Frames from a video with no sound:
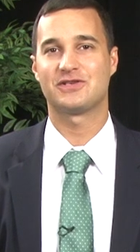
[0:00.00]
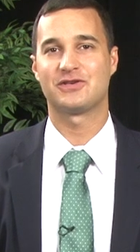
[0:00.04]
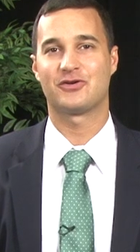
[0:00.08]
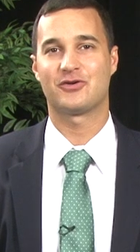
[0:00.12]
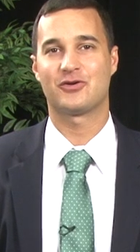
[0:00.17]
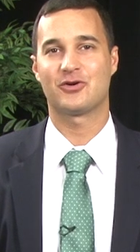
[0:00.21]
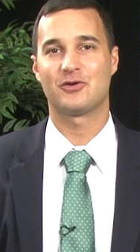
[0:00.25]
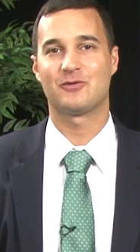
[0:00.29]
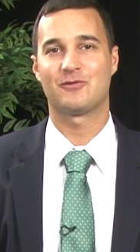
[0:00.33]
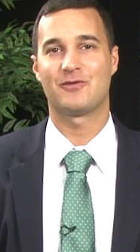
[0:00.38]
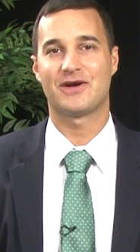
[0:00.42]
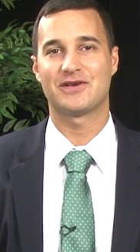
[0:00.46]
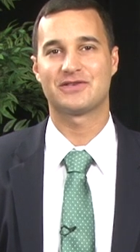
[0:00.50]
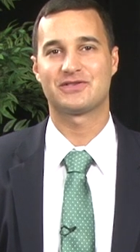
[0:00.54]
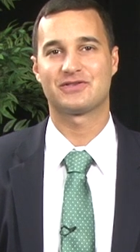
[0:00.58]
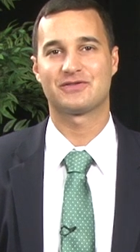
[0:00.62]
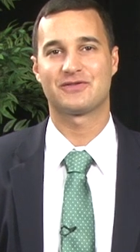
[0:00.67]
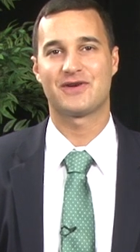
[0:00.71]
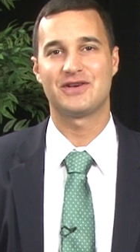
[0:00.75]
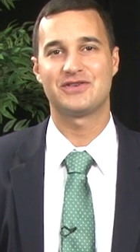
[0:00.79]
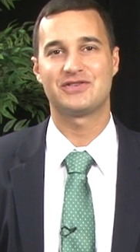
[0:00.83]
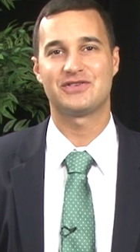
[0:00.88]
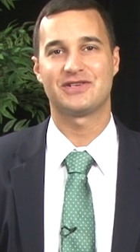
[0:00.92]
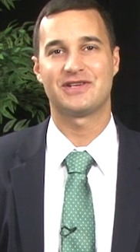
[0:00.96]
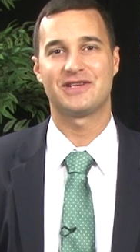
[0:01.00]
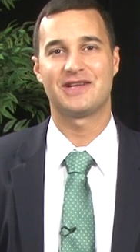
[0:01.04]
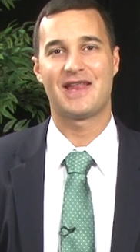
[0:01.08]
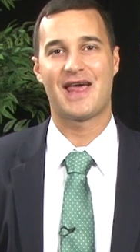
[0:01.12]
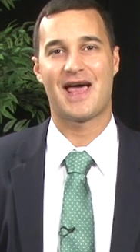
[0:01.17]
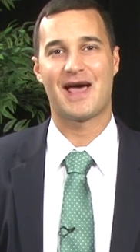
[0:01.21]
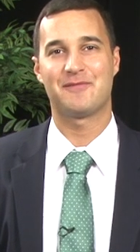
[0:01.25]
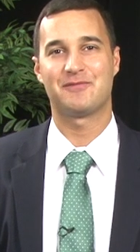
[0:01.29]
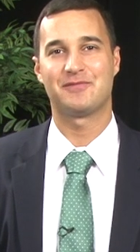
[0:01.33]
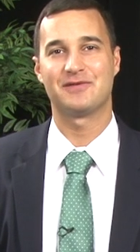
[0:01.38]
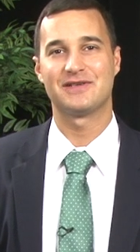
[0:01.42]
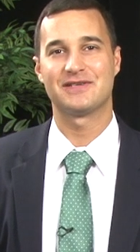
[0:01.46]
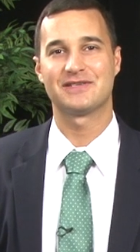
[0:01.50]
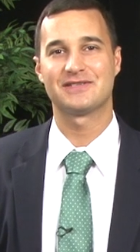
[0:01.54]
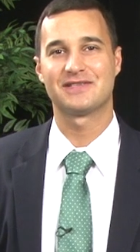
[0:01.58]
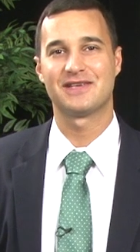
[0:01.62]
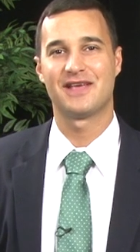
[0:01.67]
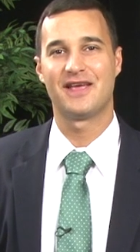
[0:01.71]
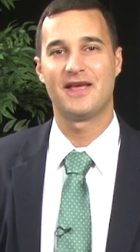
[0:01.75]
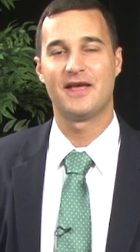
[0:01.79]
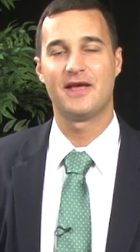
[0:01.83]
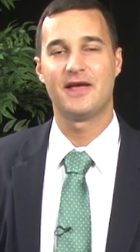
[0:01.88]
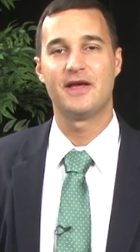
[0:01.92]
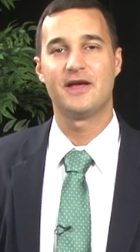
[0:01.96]
and curb restoration in Annapolis.
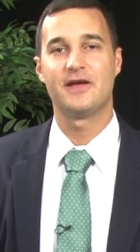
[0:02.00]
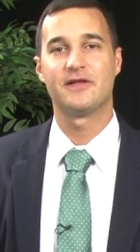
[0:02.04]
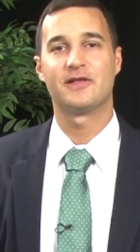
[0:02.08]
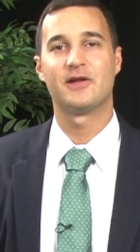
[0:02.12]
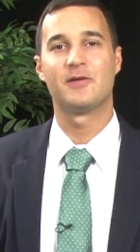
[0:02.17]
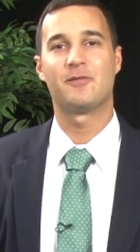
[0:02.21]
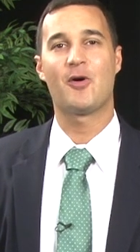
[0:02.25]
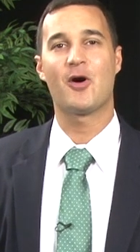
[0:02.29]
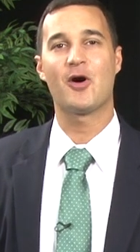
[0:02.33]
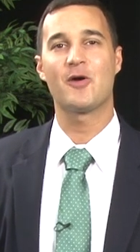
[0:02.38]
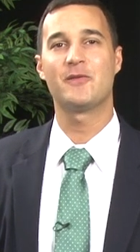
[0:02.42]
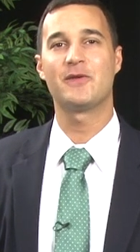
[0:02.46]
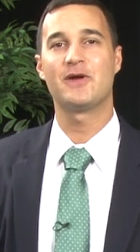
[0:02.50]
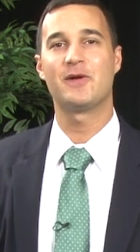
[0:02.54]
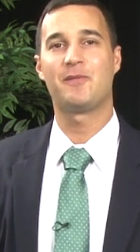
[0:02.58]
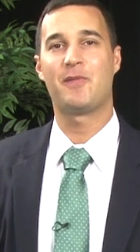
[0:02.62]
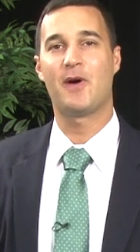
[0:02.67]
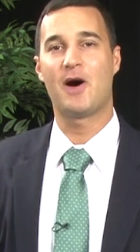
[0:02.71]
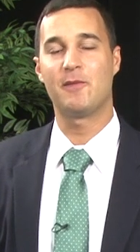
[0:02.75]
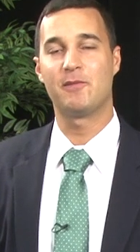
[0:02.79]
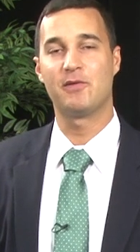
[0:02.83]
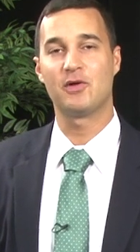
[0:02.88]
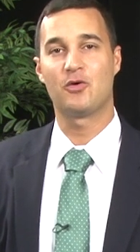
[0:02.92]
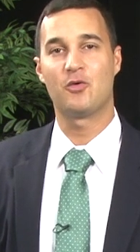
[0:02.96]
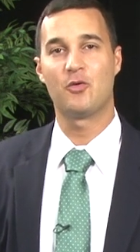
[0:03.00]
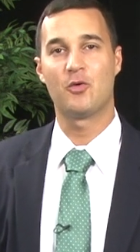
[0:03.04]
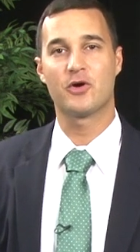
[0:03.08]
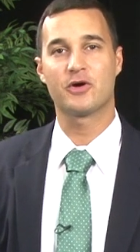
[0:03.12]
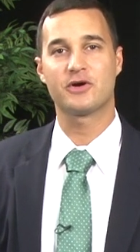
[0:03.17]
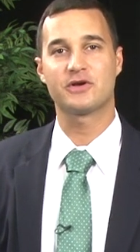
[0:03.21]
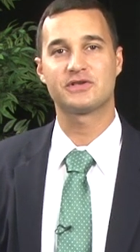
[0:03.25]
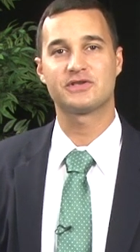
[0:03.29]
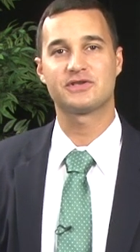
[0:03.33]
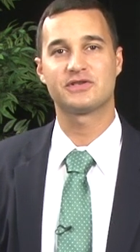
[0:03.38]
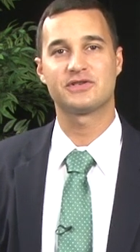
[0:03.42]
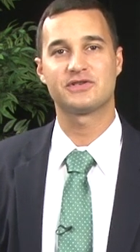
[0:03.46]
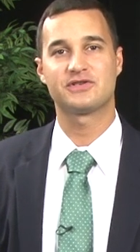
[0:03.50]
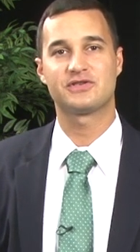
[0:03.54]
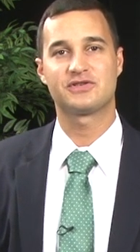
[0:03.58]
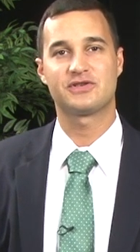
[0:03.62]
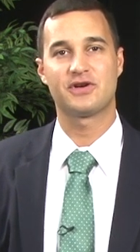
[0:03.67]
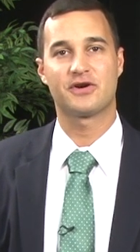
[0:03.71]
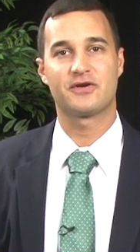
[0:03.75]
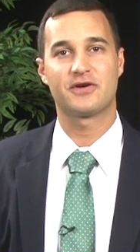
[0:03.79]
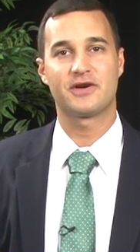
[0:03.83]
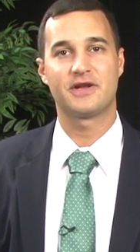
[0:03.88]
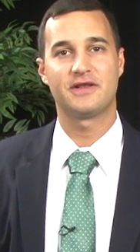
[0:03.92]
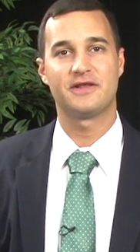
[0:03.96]
The Department of Public Works
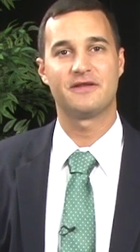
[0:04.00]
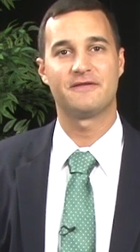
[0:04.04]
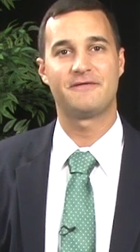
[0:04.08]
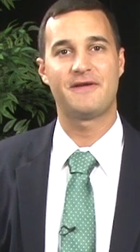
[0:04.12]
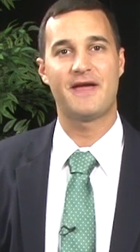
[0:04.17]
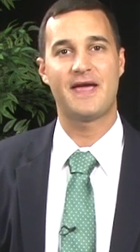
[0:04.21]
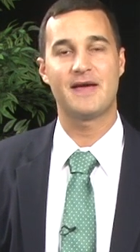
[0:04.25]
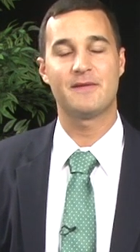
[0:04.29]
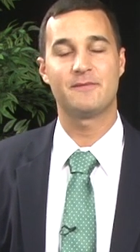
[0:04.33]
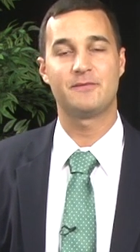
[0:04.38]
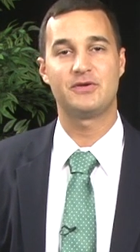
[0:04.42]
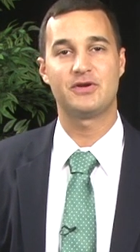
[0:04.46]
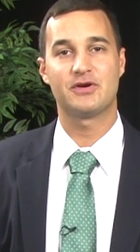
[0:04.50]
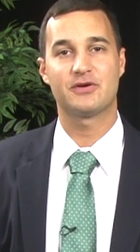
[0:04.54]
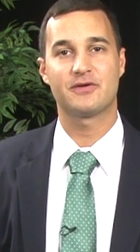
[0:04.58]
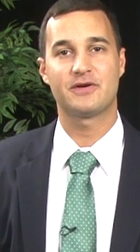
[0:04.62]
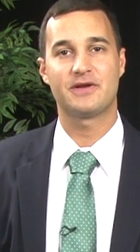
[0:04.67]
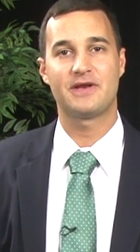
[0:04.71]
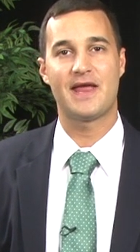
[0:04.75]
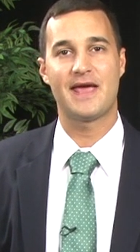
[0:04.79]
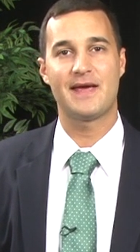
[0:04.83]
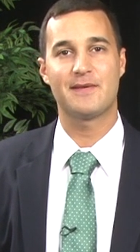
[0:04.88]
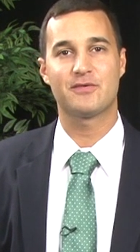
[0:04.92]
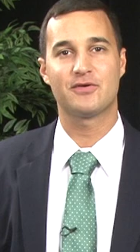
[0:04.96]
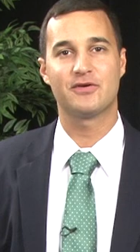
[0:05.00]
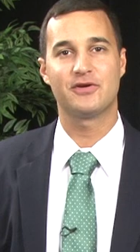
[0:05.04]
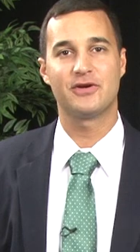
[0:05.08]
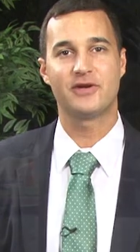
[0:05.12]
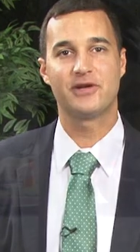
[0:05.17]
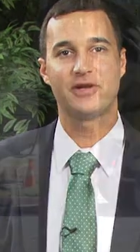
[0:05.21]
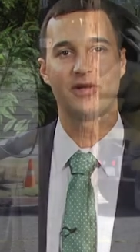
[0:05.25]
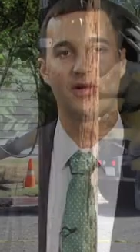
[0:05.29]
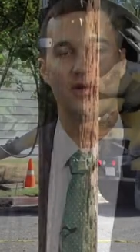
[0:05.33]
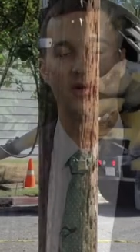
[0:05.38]
started the Van Buren neighborhood